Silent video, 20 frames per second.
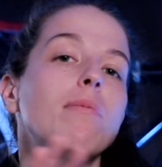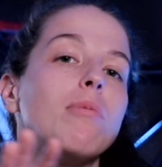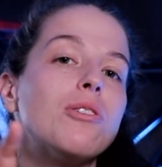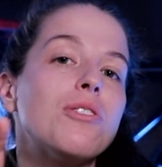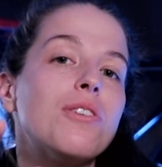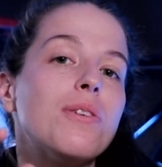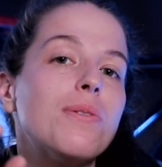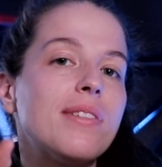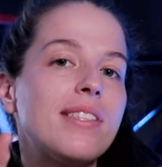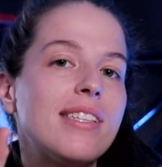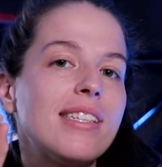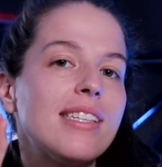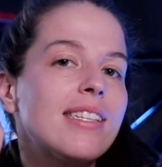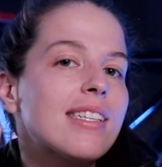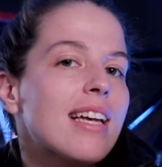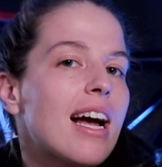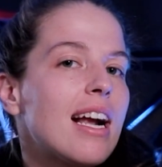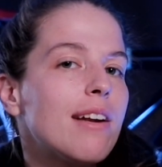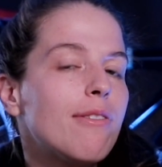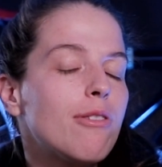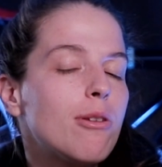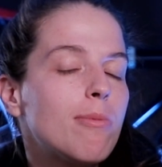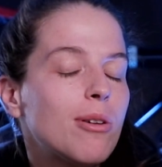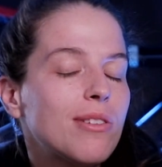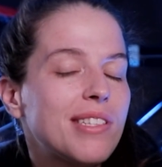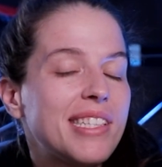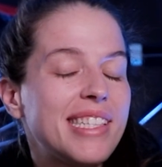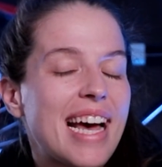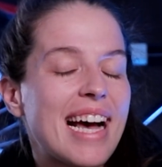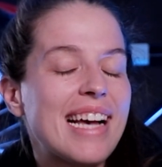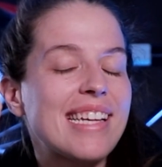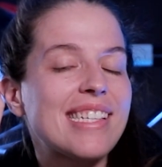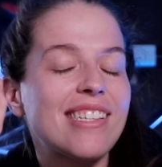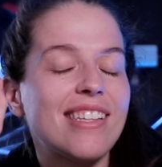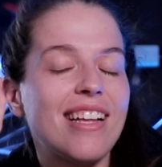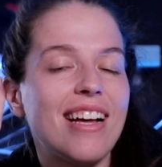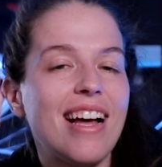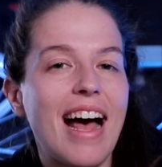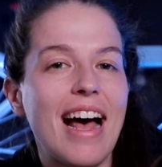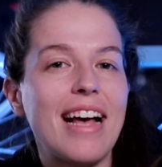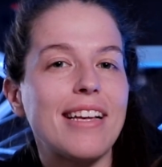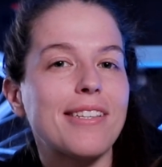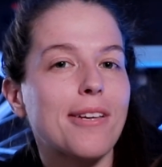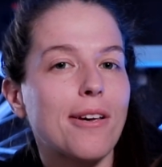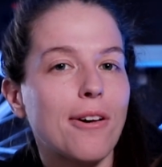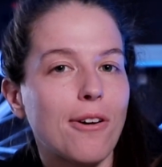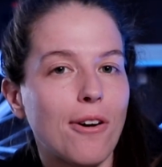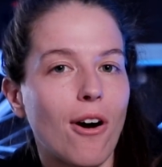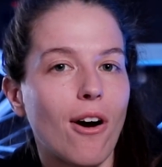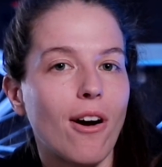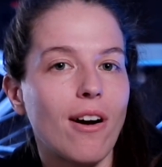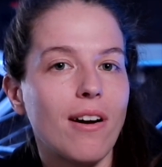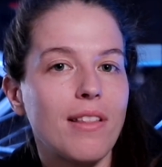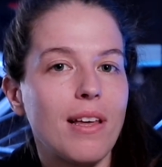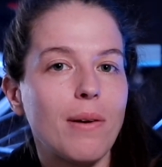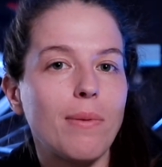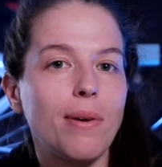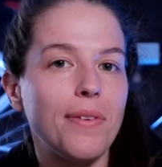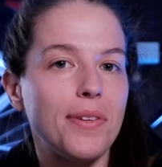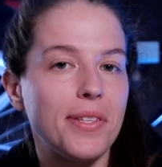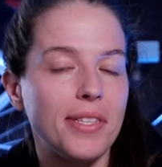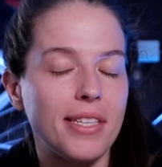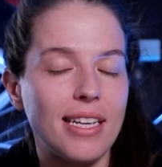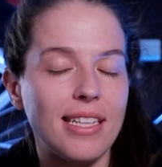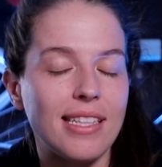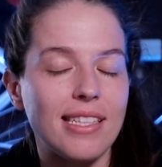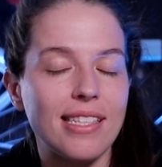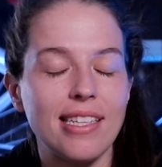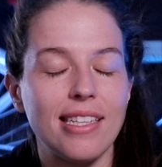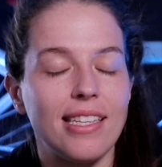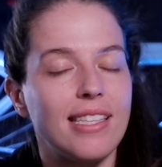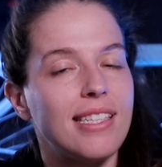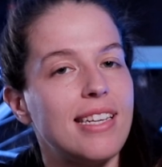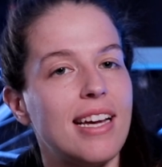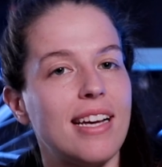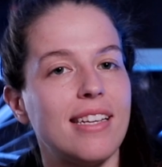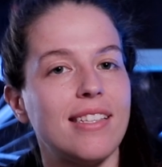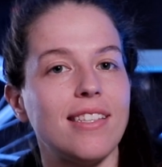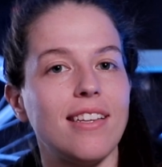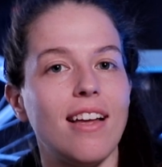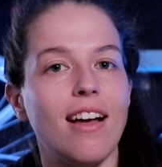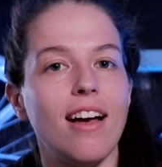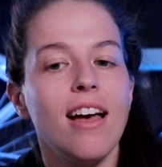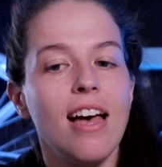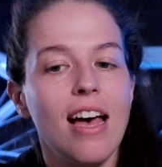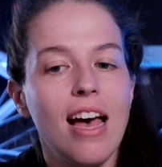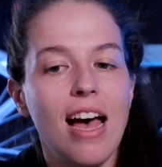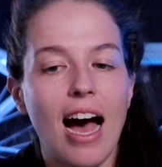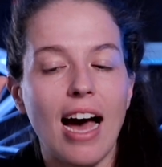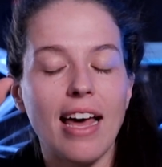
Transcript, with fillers: Number two is this is kind of the most Tesla-esque car that we've seen since Tesla.